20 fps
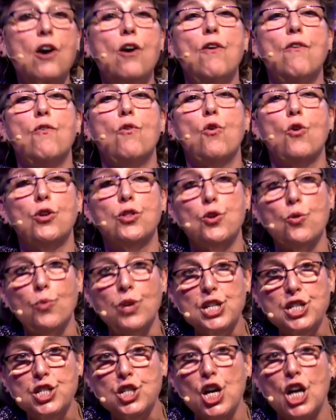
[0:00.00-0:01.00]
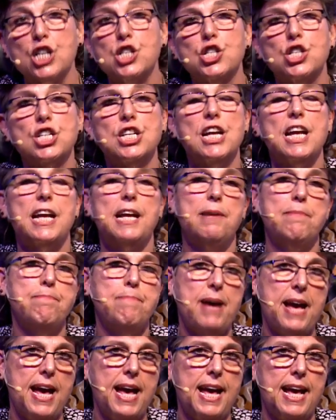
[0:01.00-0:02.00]
for the reduction in
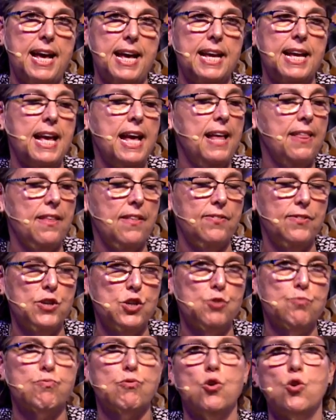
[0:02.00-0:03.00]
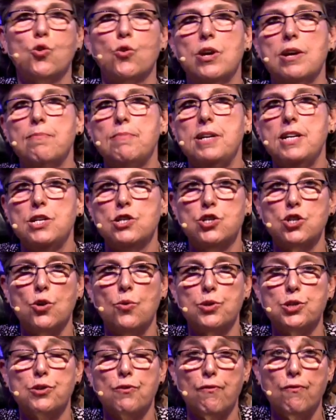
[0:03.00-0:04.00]
pay that this program is
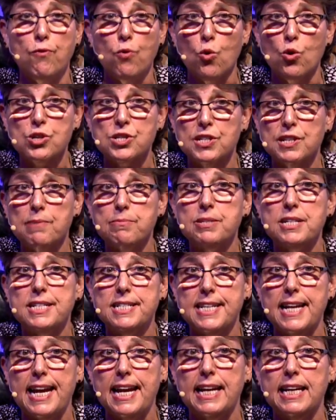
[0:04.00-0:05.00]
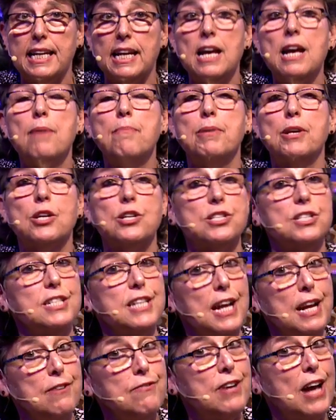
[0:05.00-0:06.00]
going to force them to take because
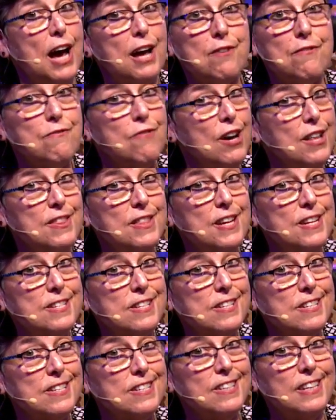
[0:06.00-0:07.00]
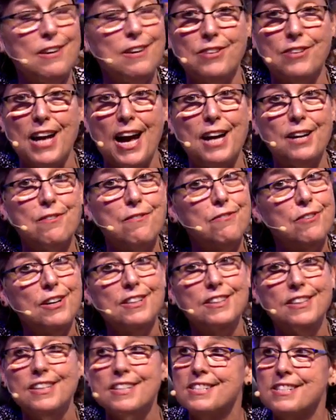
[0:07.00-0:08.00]
they've got to fund this. They've got to
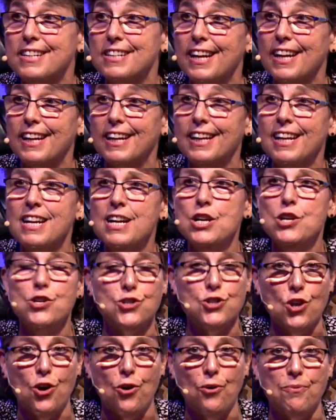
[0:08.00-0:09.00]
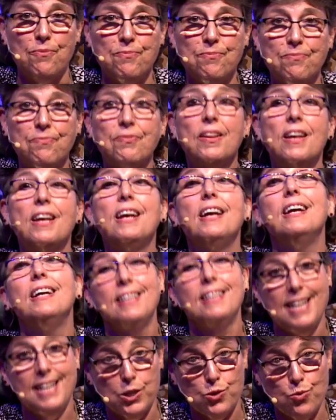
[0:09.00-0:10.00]
fund this thing. So
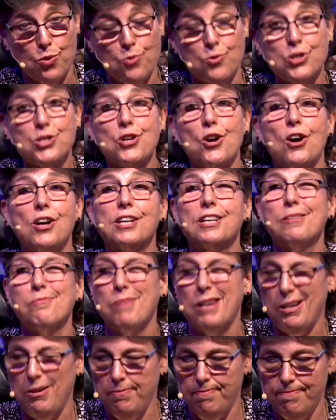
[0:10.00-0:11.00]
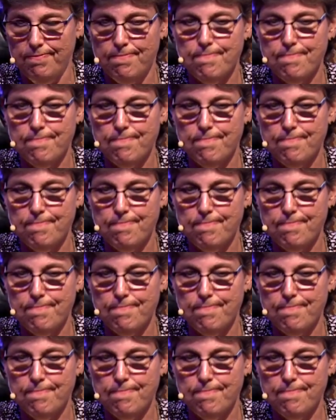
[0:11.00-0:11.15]
that's what we're talking about.